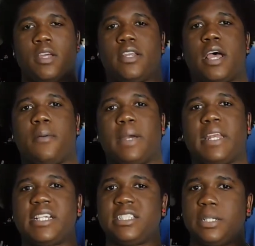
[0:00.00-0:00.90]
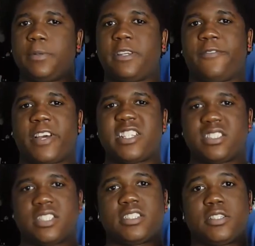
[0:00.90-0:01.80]
Now my next tip of advice
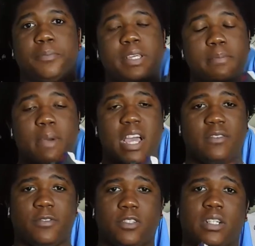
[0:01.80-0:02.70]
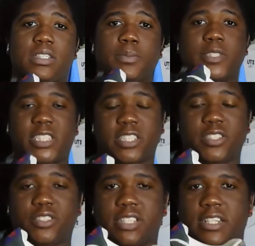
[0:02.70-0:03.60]
is to be mindful of the
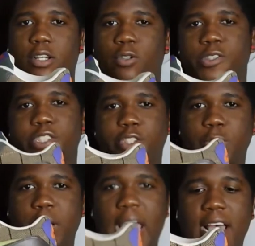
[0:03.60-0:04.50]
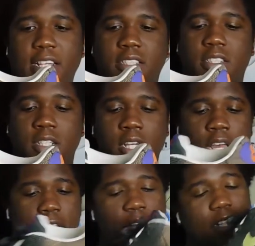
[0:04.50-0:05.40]
materials that the older shoe has.
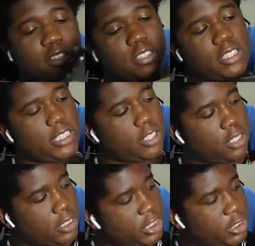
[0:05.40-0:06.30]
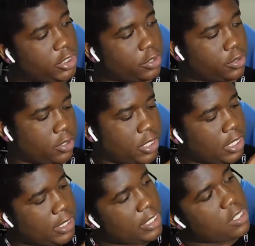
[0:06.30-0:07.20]
As you can see on this shoe,
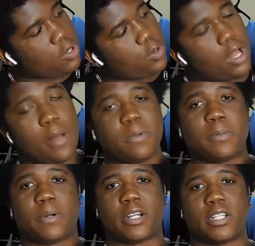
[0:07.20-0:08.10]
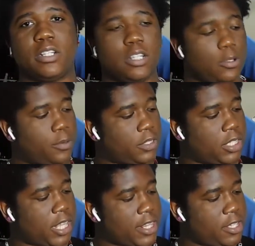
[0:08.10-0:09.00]
this whole upper part with the
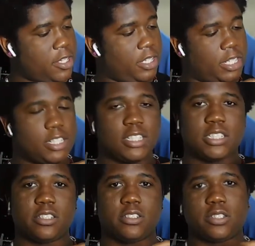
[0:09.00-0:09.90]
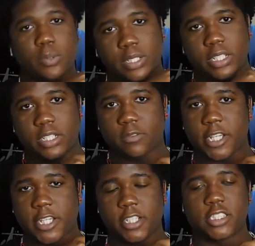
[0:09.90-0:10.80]
leather and this little tweed right
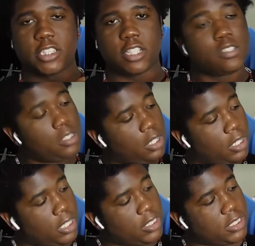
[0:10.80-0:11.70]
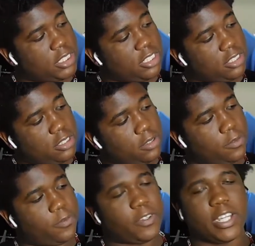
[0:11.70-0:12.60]
here on the toe is in still
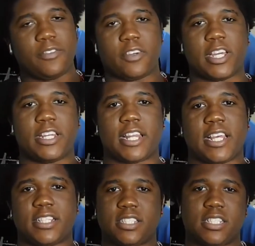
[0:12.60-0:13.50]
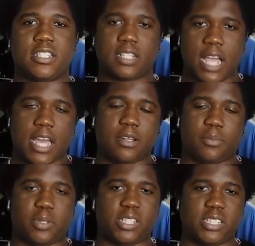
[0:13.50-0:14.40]
very nice and kind of
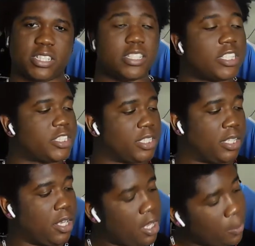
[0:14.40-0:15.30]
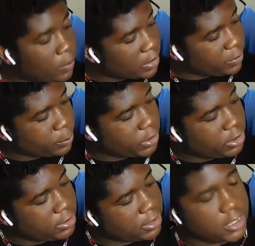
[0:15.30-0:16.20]
plush condition. But once
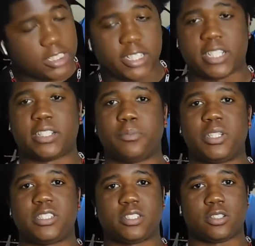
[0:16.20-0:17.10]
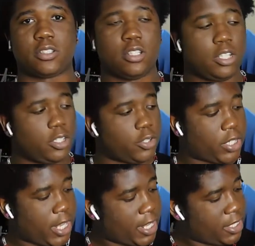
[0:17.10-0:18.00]
you start to look at the midsole, you
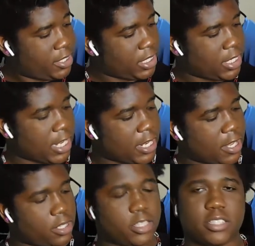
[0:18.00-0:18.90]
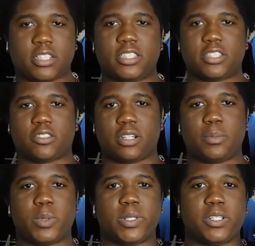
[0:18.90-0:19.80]
can see that they are starting to
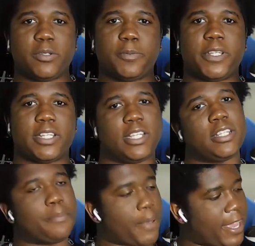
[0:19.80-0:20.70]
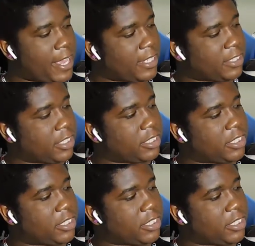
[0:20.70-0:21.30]
crumble a little bit and the paint has started